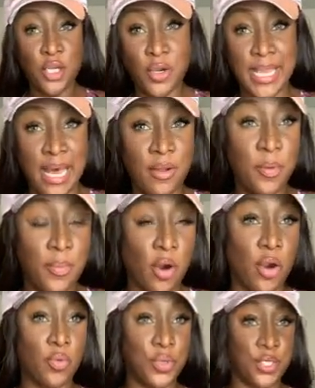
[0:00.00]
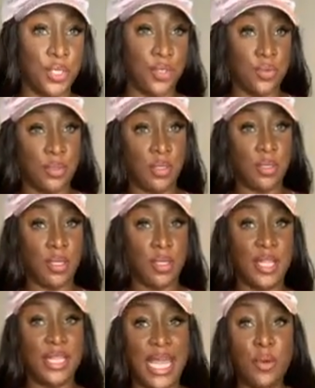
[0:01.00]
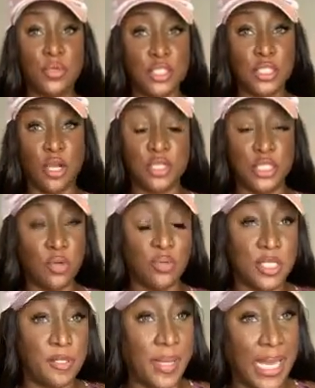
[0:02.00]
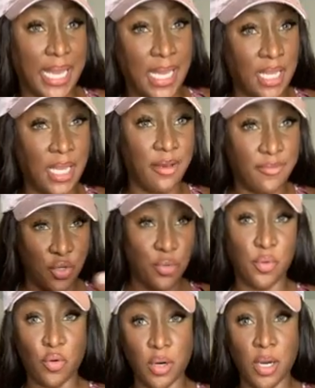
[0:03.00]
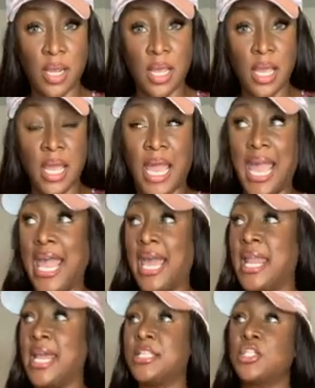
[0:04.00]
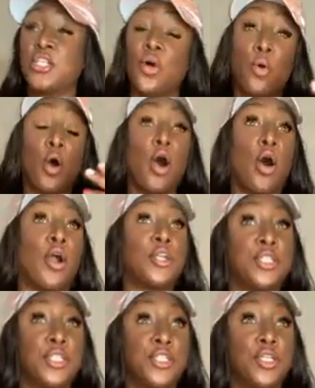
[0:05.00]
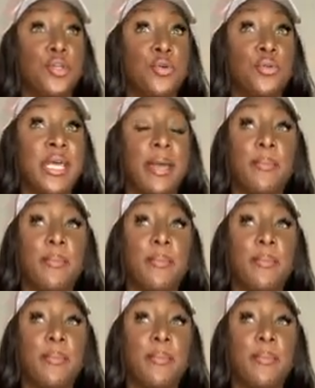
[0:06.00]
counterpart will do. They will start to respect and love you more. And it's so hard to do that